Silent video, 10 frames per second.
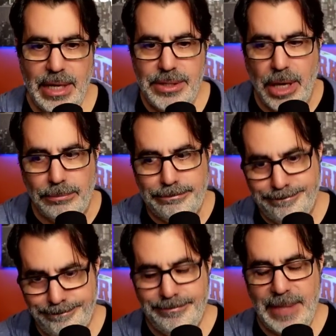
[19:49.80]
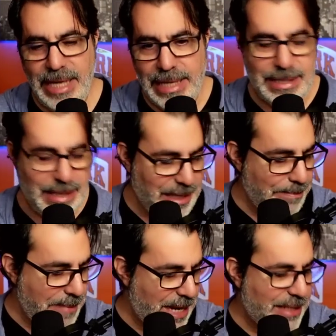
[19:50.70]
So it's the
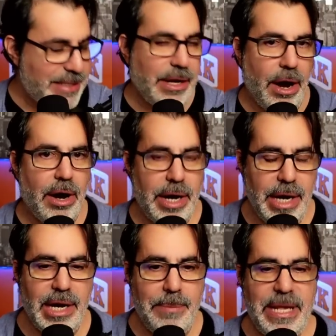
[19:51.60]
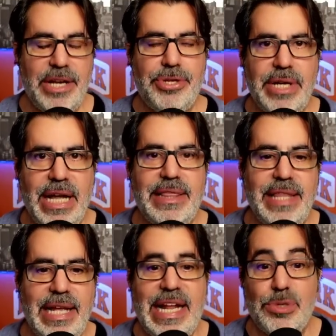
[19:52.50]
minutes are going to be an issue,
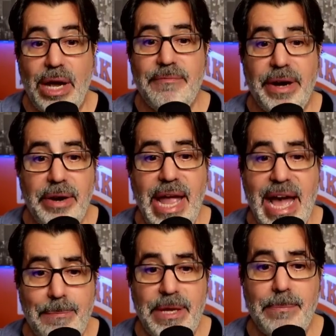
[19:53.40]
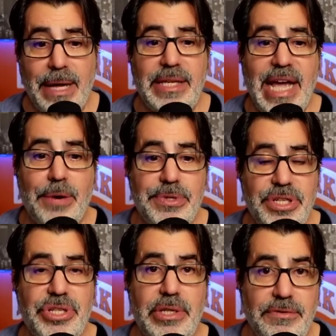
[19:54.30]
and that's why I'm very happy about the
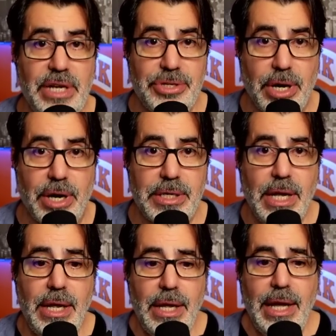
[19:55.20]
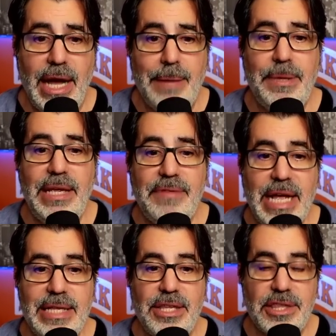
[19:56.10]
acquisition of Josh Hart. I believe
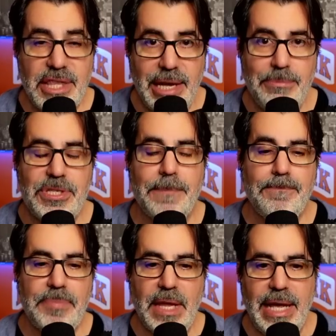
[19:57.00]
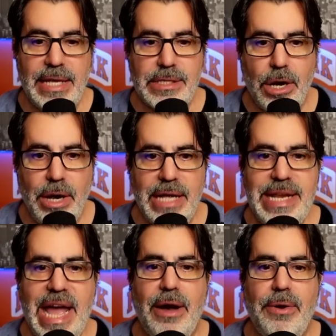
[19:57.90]
that Thibs is
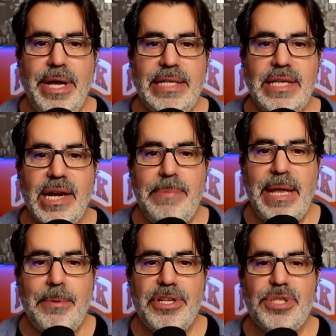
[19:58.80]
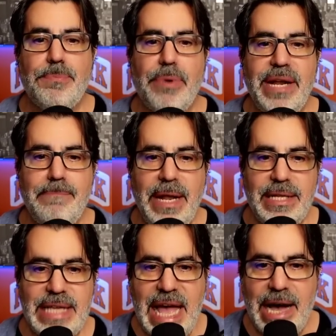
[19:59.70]
now going to be able to spread
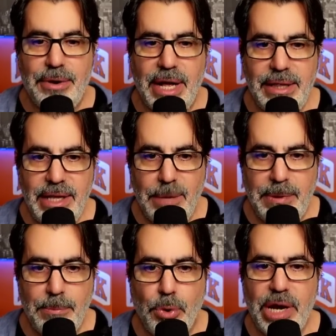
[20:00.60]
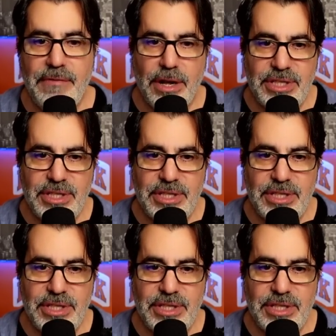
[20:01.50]
minutes out a little bit more, even though